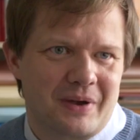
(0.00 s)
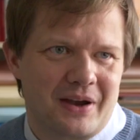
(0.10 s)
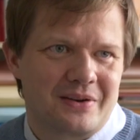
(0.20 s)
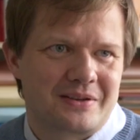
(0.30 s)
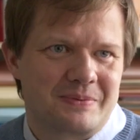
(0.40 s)

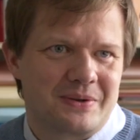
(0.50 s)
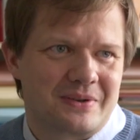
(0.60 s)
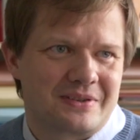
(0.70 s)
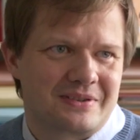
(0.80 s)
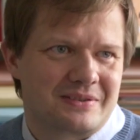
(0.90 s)
Our
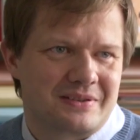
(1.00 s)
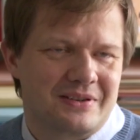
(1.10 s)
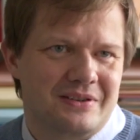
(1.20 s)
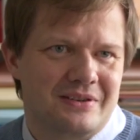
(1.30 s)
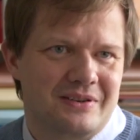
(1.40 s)
experience
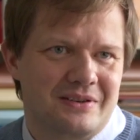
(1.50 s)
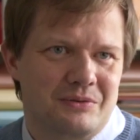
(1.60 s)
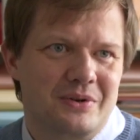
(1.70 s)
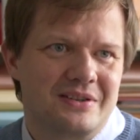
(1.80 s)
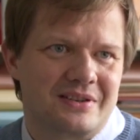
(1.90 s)
in
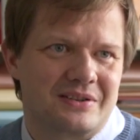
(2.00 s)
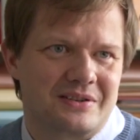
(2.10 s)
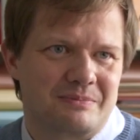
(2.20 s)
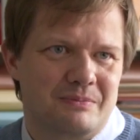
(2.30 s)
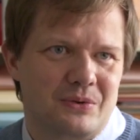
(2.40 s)
research
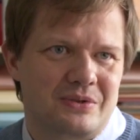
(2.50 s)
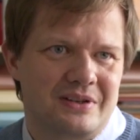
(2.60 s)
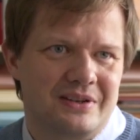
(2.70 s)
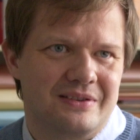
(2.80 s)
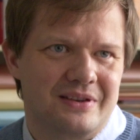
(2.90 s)
is
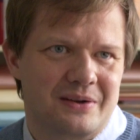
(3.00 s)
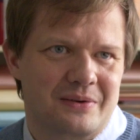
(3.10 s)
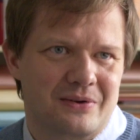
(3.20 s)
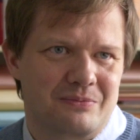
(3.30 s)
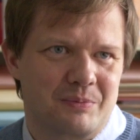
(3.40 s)
mostly in the
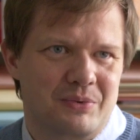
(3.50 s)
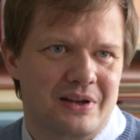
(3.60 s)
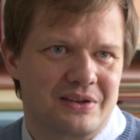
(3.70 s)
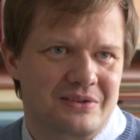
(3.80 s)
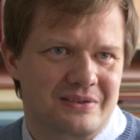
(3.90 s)
area of
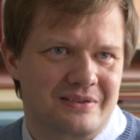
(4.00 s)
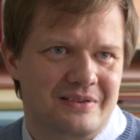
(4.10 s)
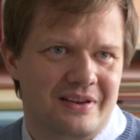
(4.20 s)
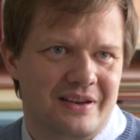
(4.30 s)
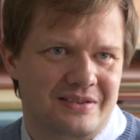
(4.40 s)
population
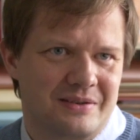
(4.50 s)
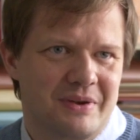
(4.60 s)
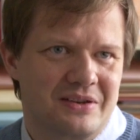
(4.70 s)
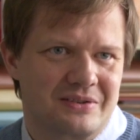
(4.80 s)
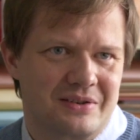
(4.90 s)

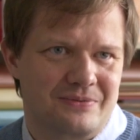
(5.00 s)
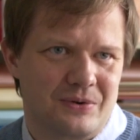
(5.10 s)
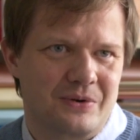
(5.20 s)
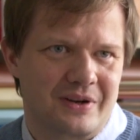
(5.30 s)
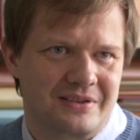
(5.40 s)
estimation and
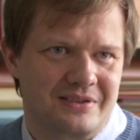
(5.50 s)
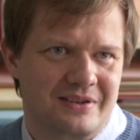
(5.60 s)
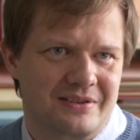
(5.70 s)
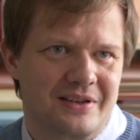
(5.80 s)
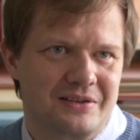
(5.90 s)
forecasting,
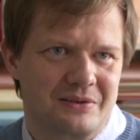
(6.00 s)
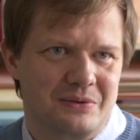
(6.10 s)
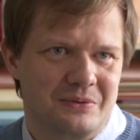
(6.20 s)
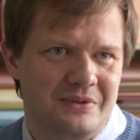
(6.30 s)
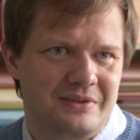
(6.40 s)
and that
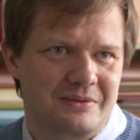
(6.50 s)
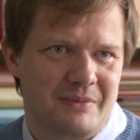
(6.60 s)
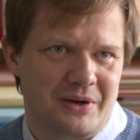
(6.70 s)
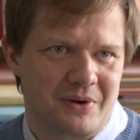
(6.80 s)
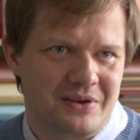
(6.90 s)
includes
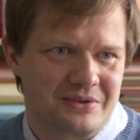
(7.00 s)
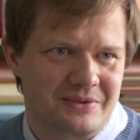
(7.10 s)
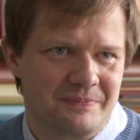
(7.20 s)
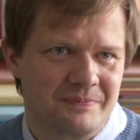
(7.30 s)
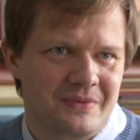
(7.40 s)
migration.